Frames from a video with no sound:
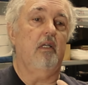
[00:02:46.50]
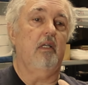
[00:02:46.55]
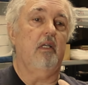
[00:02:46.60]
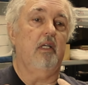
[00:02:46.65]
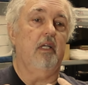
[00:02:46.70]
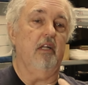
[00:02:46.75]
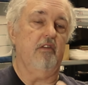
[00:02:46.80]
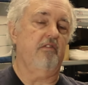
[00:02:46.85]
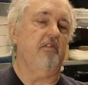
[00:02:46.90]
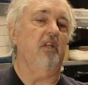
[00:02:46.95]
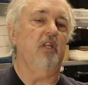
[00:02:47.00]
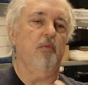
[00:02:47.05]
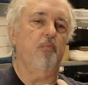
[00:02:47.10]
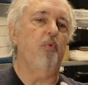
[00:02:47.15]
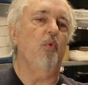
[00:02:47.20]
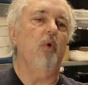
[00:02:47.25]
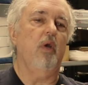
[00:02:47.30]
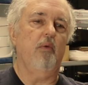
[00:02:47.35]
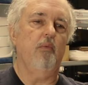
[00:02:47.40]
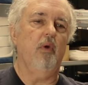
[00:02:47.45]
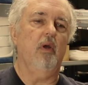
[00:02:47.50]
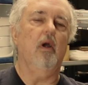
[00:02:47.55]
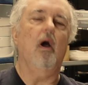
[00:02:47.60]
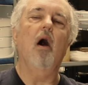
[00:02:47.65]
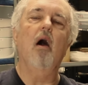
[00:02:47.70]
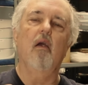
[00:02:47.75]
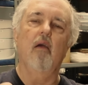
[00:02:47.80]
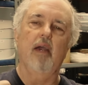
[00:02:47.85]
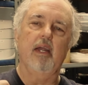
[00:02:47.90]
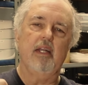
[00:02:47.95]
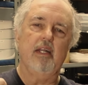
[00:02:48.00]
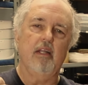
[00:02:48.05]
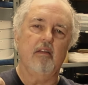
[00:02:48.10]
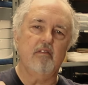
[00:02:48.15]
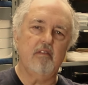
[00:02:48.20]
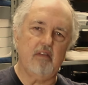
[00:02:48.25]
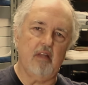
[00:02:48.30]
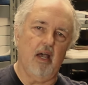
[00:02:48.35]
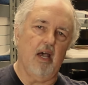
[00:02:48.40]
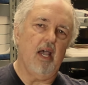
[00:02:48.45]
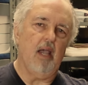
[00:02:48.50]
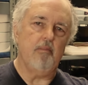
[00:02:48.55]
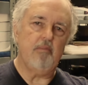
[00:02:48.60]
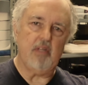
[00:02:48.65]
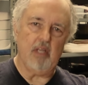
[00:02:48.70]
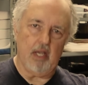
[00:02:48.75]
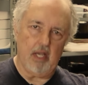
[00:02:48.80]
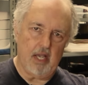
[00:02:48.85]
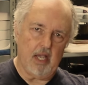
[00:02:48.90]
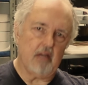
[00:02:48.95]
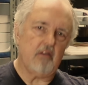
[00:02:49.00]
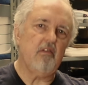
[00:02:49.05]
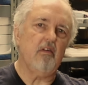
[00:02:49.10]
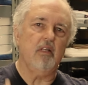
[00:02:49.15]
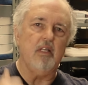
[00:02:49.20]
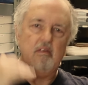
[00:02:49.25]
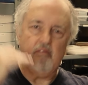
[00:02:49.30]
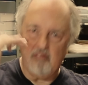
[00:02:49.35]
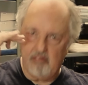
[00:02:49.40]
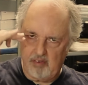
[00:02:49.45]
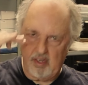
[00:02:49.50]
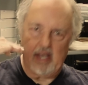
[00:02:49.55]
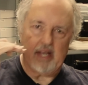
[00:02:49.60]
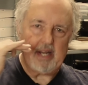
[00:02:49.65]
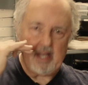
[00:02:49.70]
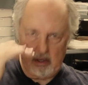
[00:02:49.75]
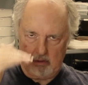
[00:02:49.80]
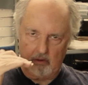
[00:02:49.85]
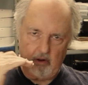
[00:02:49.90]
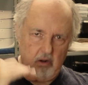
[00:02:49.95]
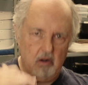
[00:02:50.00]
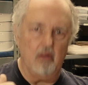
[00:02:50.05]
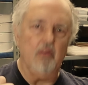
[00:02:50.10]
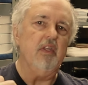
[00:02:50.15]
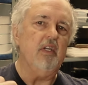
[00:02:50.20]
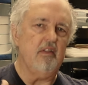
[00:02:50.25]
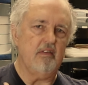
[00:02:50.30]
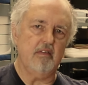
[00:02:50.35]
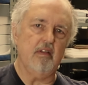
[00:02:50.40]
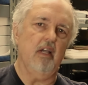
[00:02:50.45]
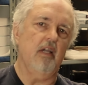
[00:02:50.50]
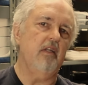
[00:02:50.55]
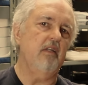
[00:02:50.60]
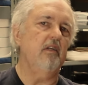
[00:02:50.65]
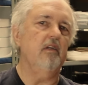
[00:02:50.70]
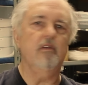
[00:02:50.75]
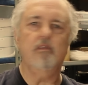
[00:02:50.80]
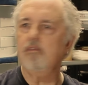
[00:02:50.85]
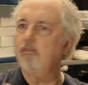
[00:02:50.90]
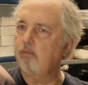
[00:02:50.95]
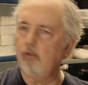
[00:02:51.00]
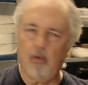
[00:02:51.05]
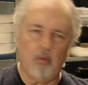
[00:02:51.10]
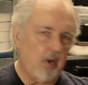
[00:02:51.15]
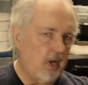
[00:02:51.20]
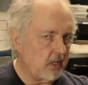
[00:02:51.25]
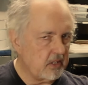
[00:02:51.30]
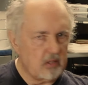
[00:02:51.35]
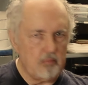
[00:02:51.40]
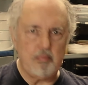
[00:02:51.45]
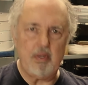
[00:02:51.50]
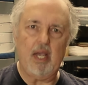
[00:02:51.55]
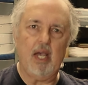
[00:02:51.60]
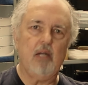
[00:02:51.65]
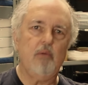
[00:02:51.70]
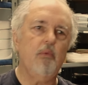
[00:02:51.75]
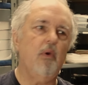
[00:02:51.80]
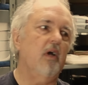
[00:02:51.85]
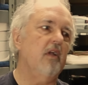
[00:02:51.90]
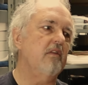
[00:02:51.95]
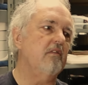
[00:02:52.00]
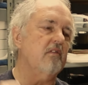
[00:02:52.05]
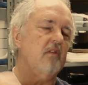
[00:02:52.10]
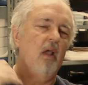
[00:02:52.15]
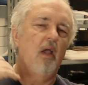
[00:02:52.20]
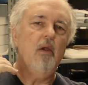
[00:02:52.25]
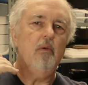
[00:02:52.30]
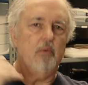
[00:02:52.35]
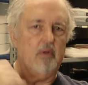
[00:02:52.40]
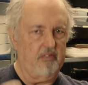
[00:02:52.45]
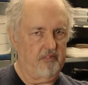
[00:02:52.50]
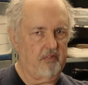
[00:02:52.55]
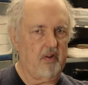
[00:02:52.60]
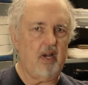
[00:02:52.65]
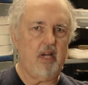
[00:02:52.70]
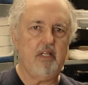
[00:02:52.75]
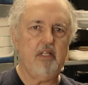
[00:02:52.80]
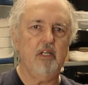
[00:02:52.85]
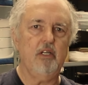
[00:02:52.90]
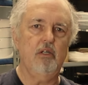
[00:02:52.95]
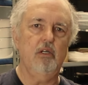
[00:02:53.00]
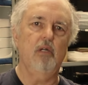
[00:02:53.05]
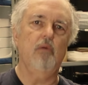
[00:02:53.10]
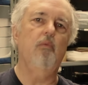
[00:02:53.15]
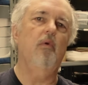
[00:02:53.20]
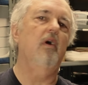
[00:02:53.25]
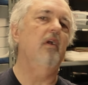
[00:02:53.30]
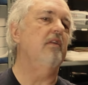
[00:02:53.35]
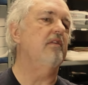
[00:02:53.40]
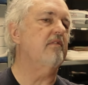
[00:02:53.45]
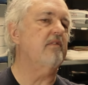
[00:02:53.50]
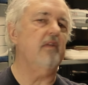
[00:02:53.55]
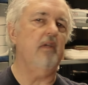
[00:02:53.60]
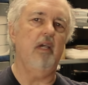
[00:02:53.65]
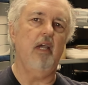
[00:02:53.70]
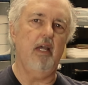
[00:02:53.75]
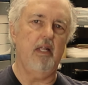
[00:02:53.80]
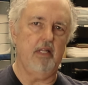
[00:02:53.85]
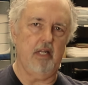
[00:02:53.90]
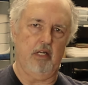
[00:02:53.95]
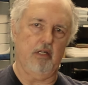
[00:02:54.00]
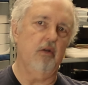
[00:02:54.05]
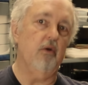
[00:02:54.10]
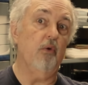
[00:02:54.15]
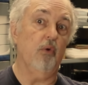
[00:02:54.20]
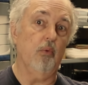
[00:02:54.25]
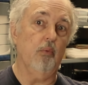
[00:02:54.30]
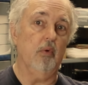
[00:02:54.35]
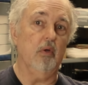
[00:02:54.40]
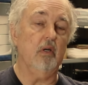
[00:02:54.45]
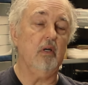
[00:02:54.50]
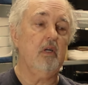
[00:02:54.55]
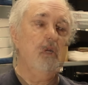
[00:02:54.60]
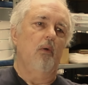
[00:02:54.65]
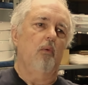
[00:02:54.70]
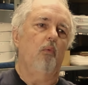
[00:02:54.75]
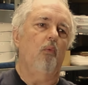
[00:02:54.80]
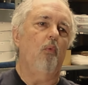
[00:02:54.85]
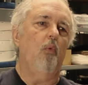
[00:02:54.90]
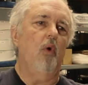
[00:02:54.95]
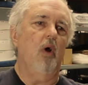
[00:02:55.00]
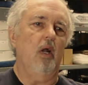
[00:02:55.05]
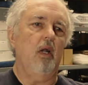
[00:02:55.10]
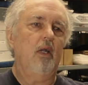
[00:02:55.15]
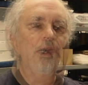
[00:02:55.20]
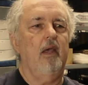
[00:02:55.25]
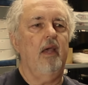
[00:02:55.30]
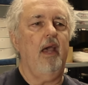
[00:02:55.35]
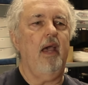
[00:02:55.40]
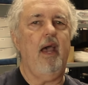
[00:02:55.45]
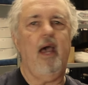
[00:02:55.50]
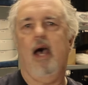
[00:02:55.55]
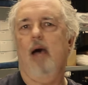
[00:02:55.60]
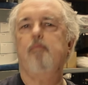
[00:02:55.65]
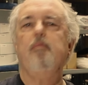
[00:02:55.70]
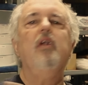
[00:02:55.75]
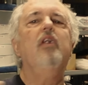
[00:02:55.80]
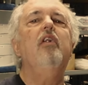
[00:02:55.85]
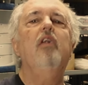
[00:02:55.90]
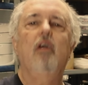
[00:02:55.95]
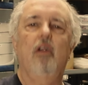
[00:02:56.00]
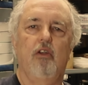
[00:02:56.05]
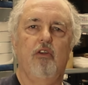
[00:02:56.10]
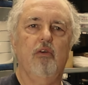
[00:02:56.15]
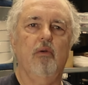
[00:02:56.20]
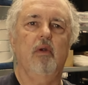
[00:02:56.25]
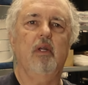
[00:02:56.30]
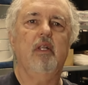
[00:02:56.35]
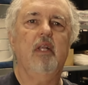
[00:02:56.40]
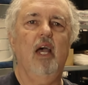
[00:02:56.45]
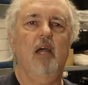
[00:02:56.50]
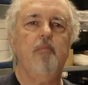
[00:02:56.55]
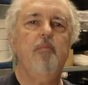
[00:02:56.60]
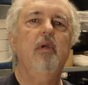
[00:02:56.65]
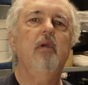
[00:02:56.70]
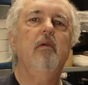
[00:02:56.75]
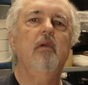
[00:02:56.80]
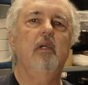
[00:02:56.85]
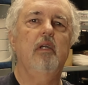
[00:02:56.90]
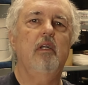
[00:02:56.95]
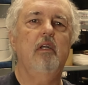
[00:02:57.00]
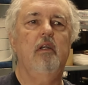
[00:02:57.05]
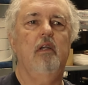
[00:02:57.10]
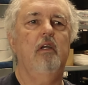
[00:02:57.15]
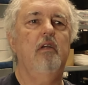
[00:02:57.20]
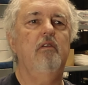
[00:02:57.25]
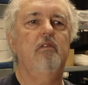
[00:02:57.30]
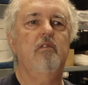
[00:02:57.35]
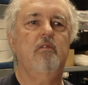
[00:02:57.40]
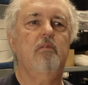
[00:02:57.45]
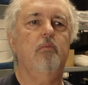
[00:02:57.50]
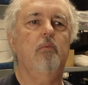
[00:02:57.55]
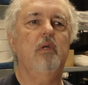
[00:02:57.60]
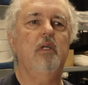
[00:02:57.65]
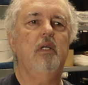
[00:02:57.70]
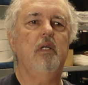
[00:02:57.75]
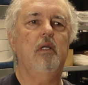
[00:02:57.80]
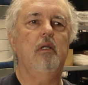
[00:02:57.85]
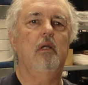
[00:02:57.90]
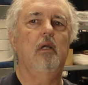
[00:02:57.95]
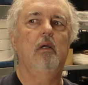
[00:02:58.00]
gets to the point where, all right, it's time to actually vet out all these ideas, throw out the bad ones, refine the good ones, and then go to work. What happened during that period is we